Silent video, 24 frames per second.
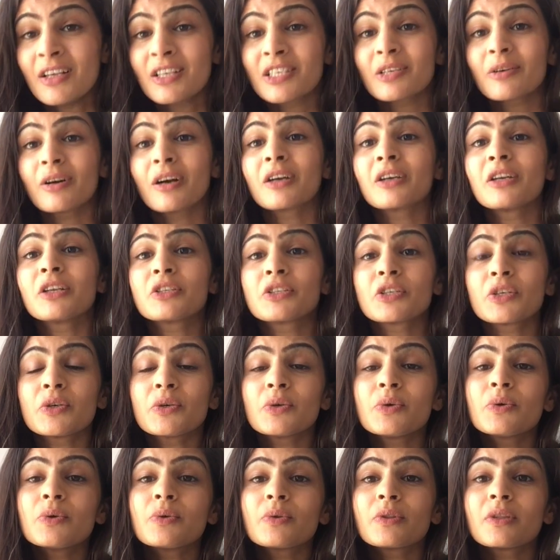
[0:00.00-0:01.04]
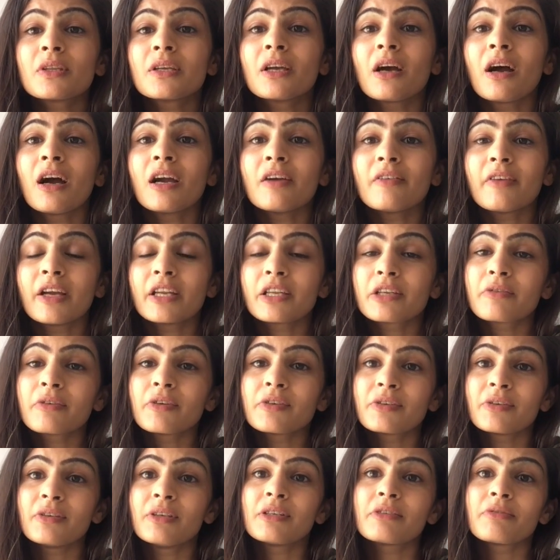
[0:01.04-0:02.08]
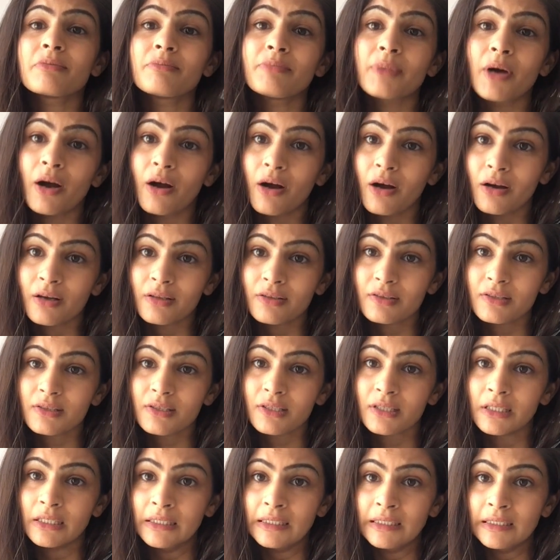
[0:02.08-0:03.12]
So I'm going to do the Ayurveda route in different parts